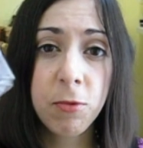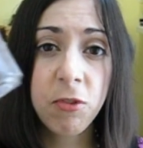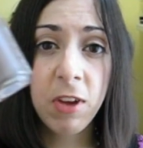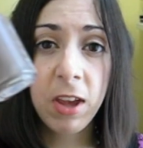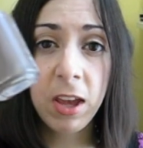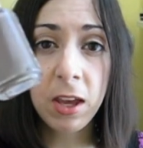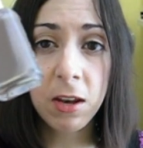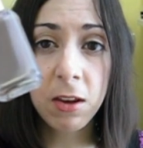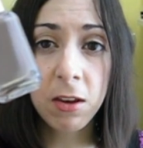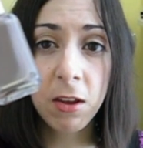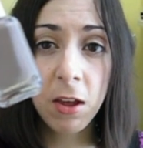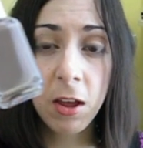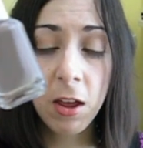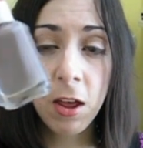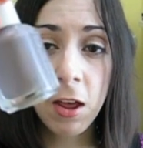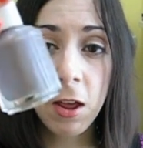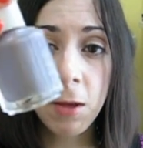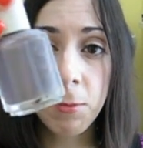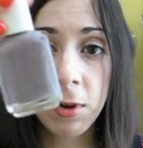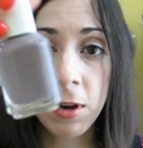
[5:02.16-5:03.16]
shade,
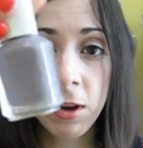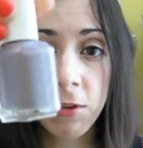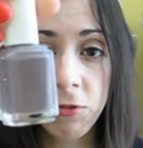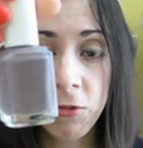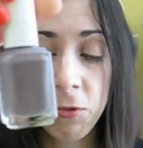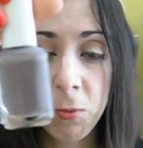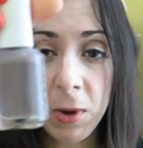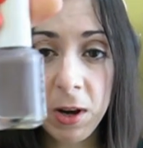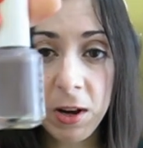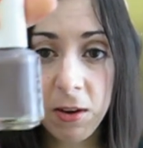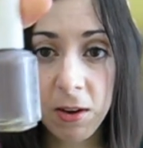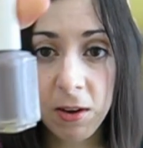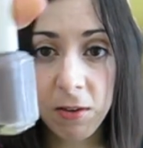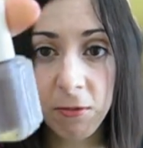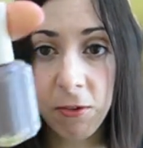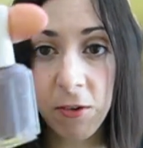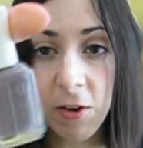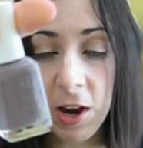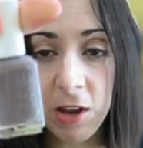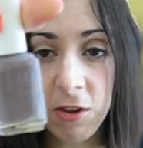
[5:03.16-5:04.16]
but I've just wanted it
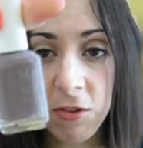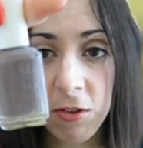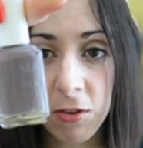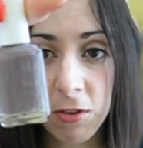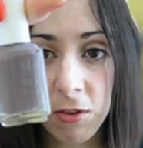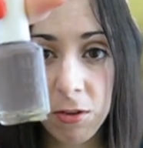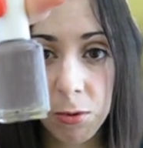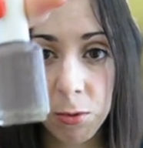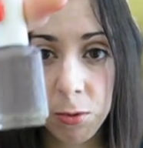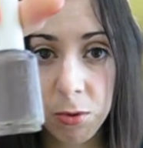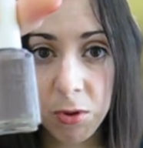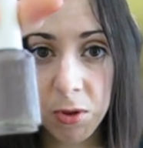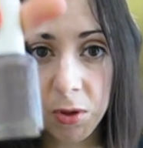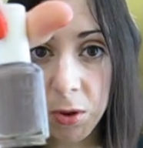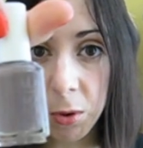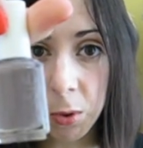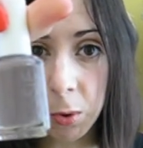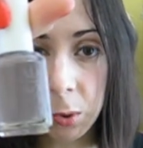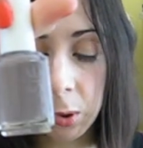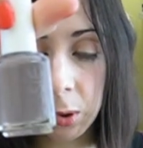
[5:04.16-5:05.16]
for ages,
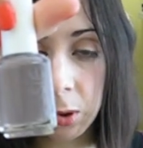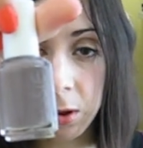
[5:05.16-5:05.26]
so